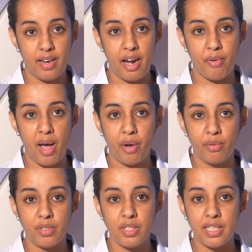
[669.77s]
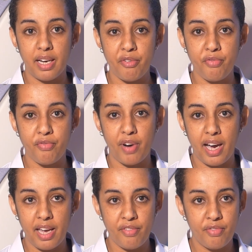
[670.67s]
around
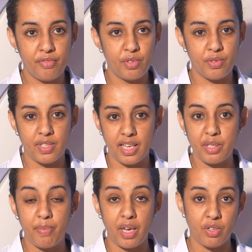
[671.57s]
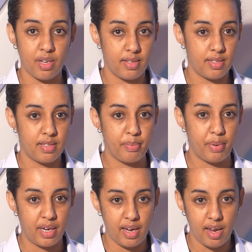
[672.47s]
5 to 6 patients
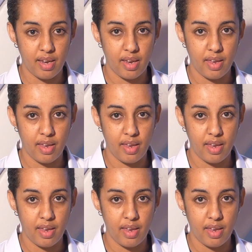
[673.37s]
per day.